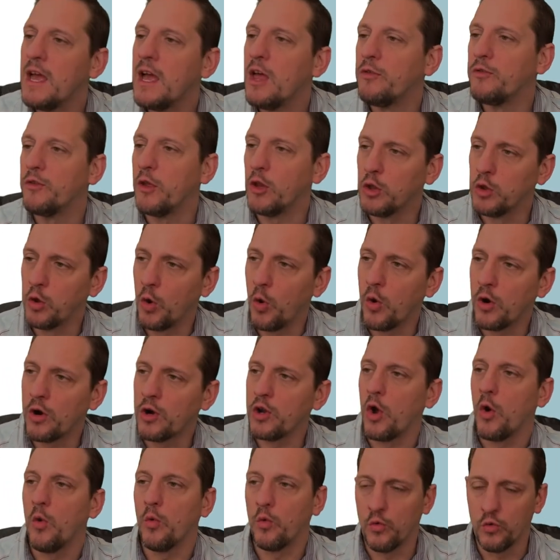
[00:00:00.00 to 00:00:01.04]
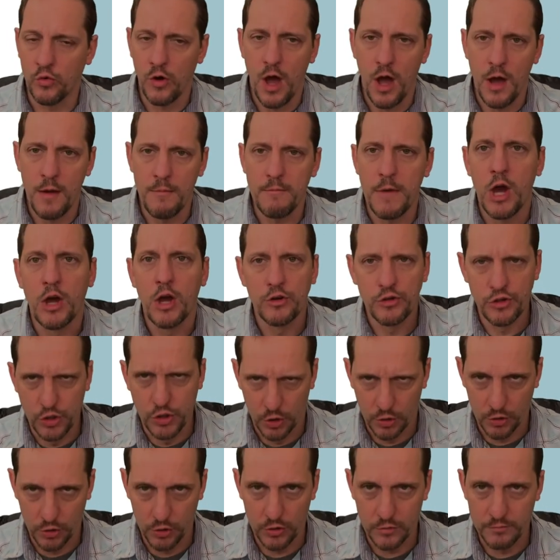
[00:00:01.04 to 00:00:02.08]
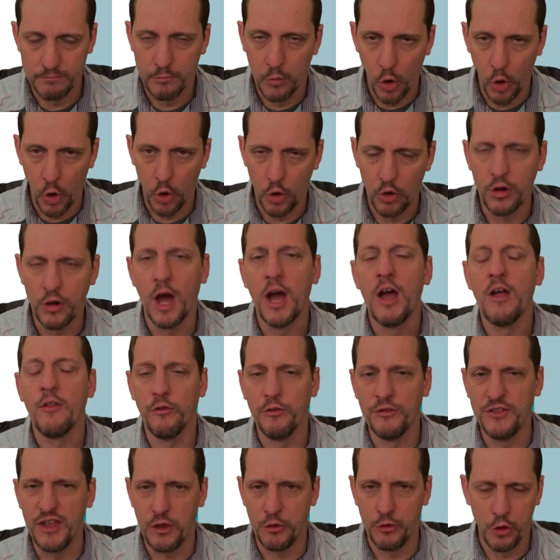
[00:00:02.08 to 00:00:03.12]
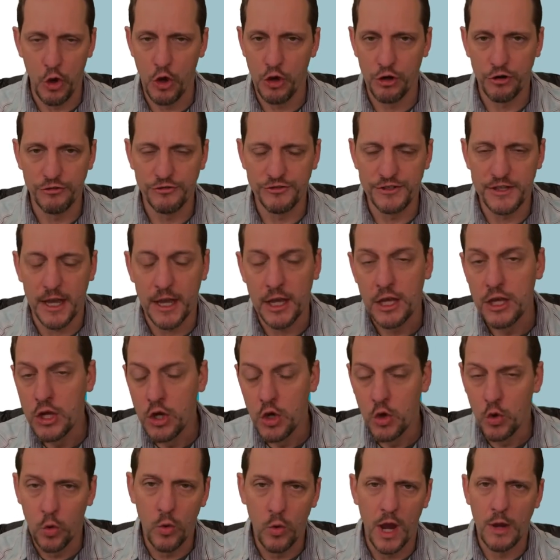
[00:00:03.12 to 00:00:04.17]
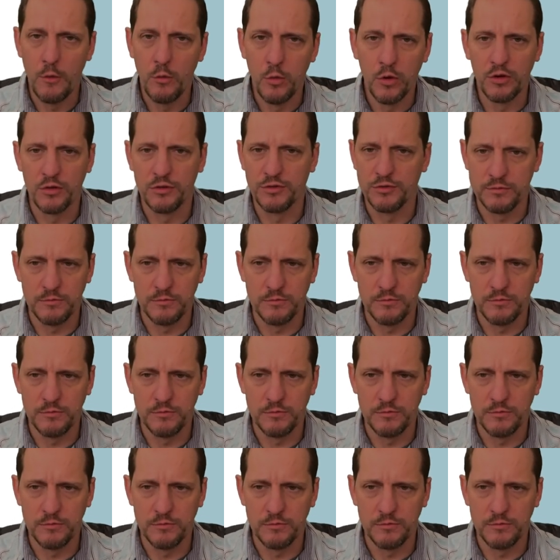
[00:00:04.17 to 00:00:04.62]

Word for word: the Lord Rom Turnbull III who I will,